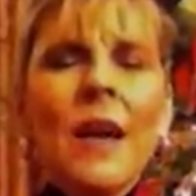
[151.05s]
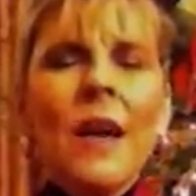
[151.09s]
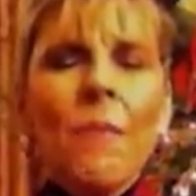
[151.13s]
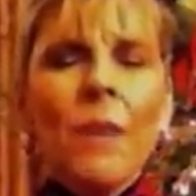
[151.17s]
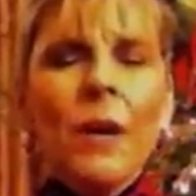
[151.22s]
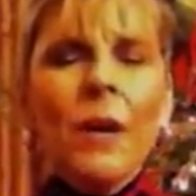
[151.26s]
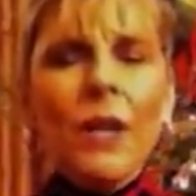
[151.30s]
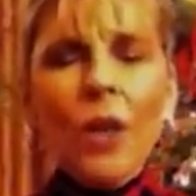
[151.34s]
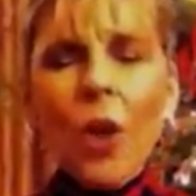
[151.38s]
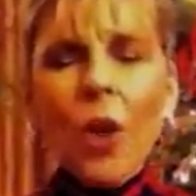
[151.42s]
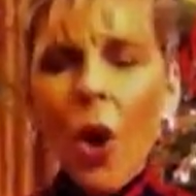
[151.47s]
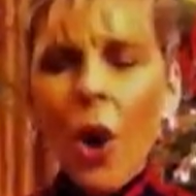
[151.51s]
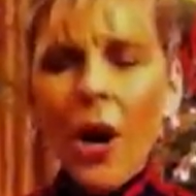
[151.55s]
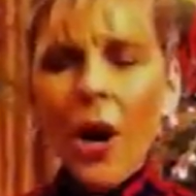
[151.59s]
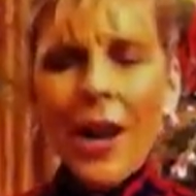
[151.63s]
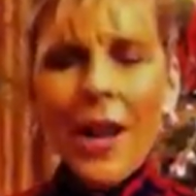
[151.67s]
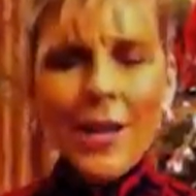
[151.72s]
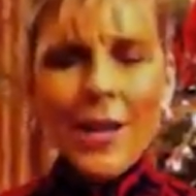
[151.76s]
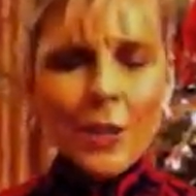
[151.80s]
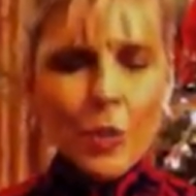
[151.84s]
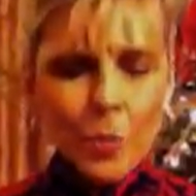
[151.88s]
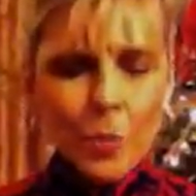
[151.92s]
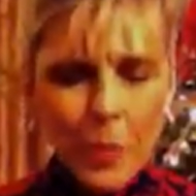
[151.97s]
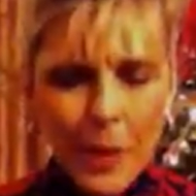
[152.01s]
But Lord,
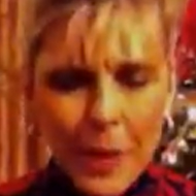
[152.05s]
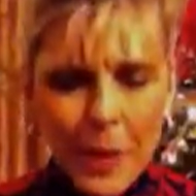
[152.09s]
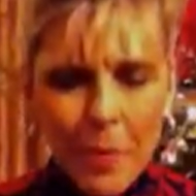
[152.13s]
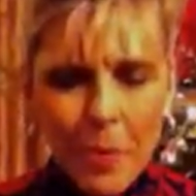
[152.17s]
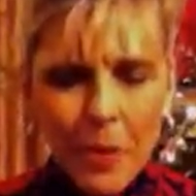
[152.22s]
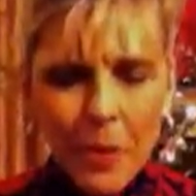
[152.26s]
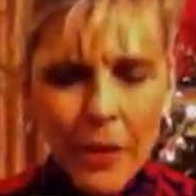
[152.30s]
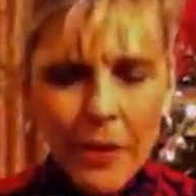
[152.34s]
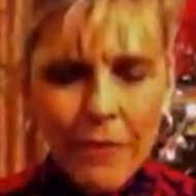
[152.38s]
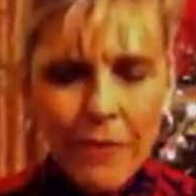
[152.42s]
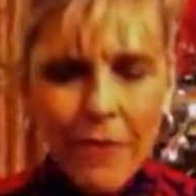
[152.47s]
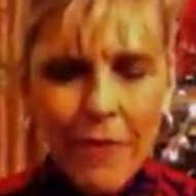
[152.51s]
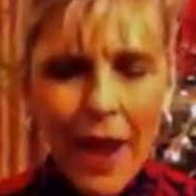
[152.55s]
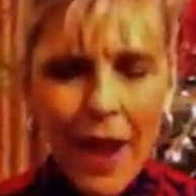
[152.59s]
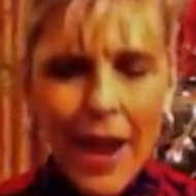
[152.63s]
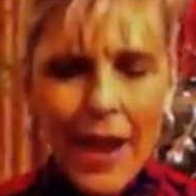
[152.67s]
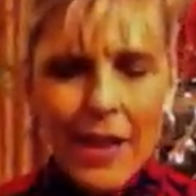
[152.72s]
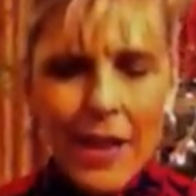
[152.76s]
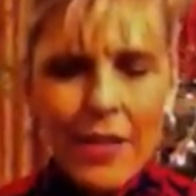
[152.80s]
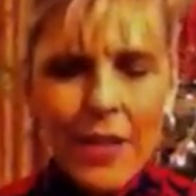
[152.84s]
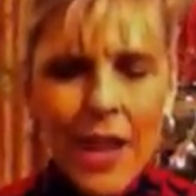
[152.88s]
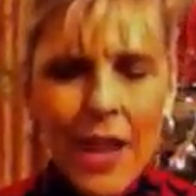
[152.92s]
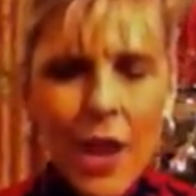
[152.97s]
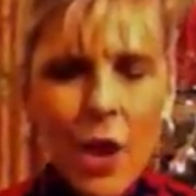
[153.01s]
as people of
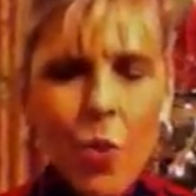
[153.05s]
faith,